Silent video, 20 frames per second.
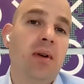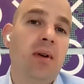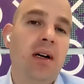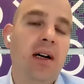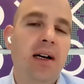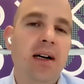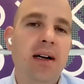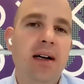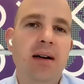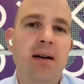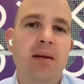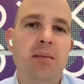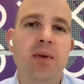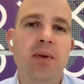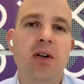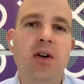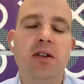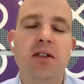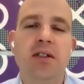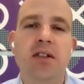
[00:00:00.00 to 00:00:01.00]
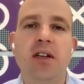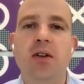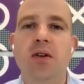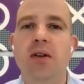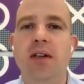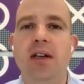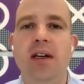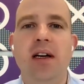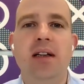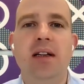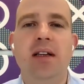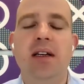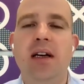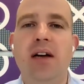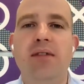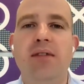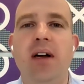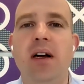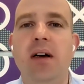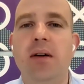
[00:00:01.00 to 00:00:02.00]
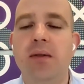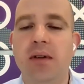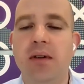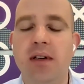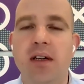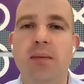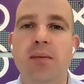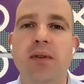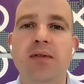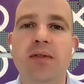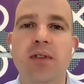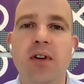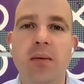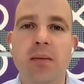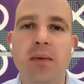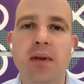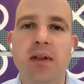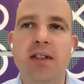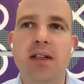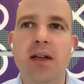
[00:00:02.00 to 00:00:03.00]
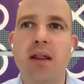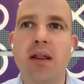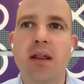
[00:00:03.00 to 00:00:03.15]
they couldn't get enough aggregate performance.